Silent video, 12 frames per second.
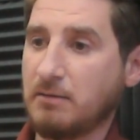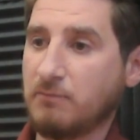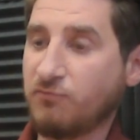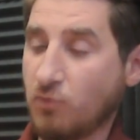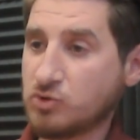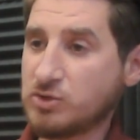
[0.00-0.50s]

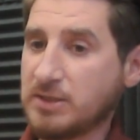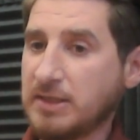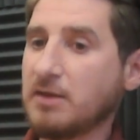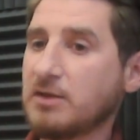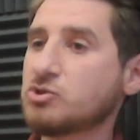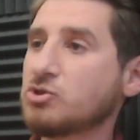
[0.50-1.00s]
fortunate
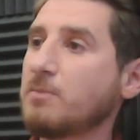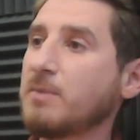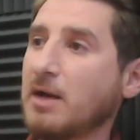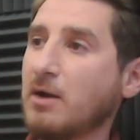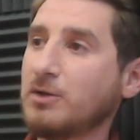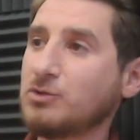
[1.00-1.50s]
here in Sonoma
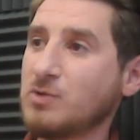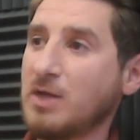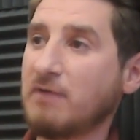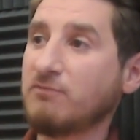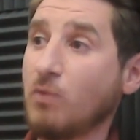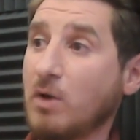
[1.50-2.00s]
County to
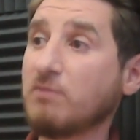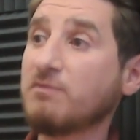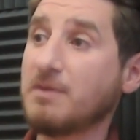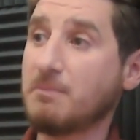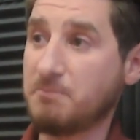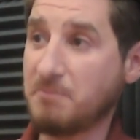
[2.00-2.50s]
have one of
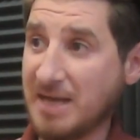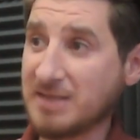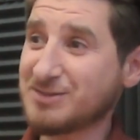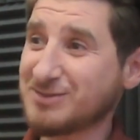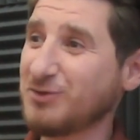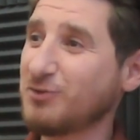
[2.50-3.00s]
the
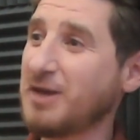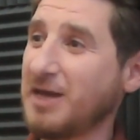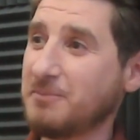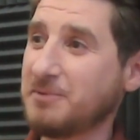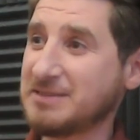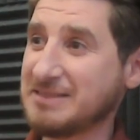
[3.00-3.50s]
best law
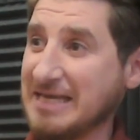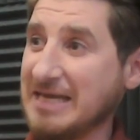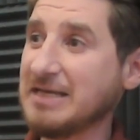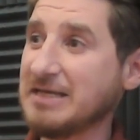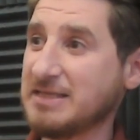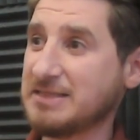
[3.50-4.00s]
libraries
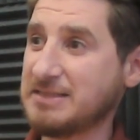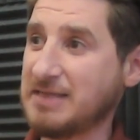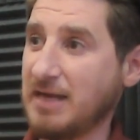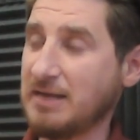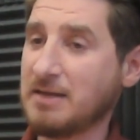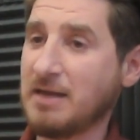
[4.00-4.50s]
in the
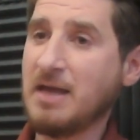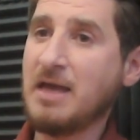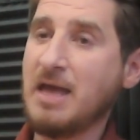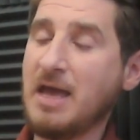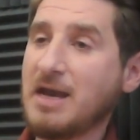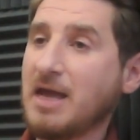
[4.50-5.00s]
state.
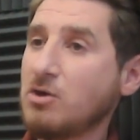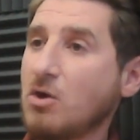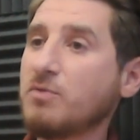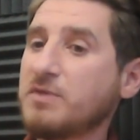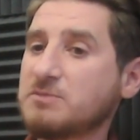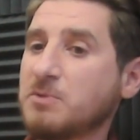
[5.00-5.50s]
And I
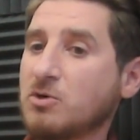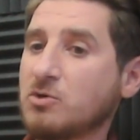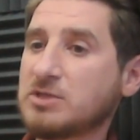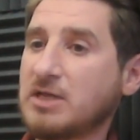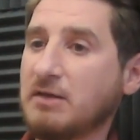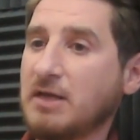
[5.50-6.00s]
know this
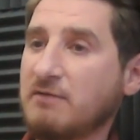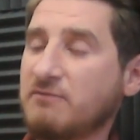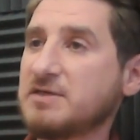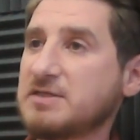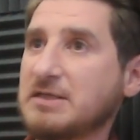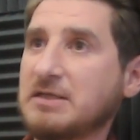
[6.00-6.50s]
because I have
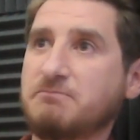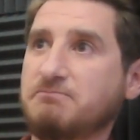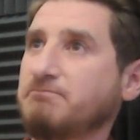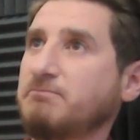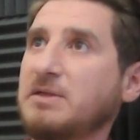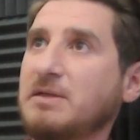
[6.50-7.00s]
visited
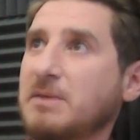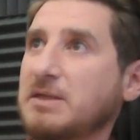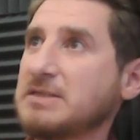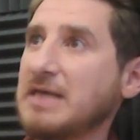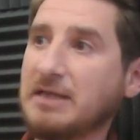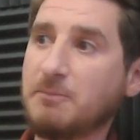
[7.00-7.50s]
pretty
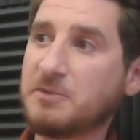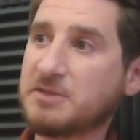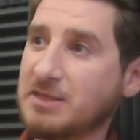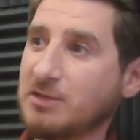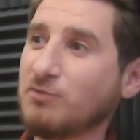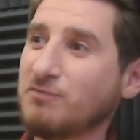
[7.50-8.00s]
much
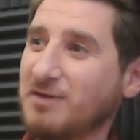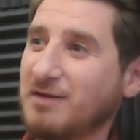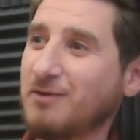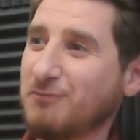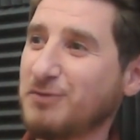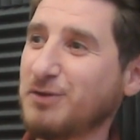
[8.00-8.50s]
80% of
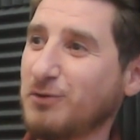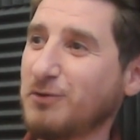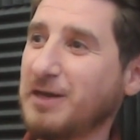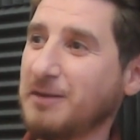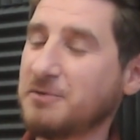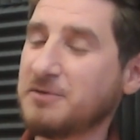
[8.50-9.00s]
the law
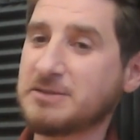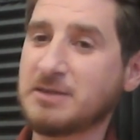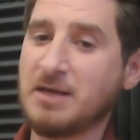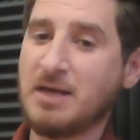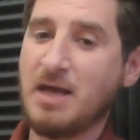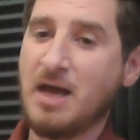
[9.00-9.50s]
libraries.
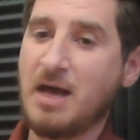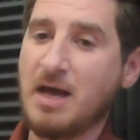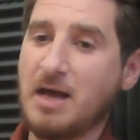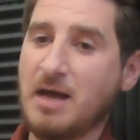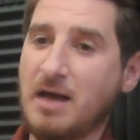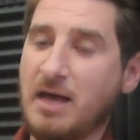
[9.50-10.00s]

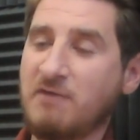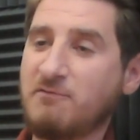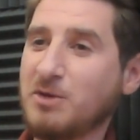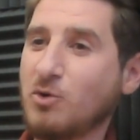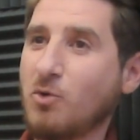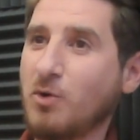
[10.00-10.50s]
I have
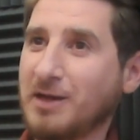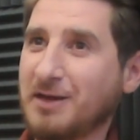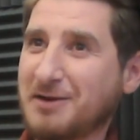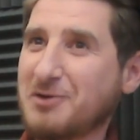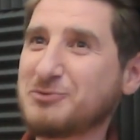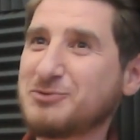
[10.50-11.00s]
been going
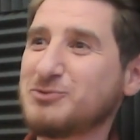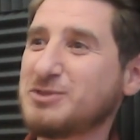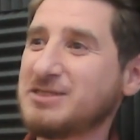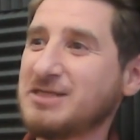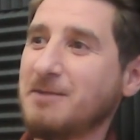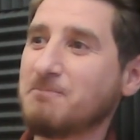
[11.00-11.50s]
around to
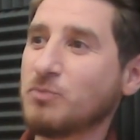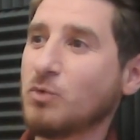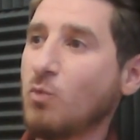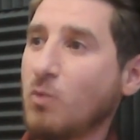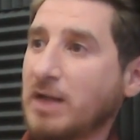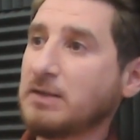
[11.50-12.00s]
see
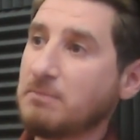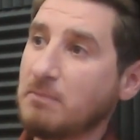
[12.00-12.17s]
what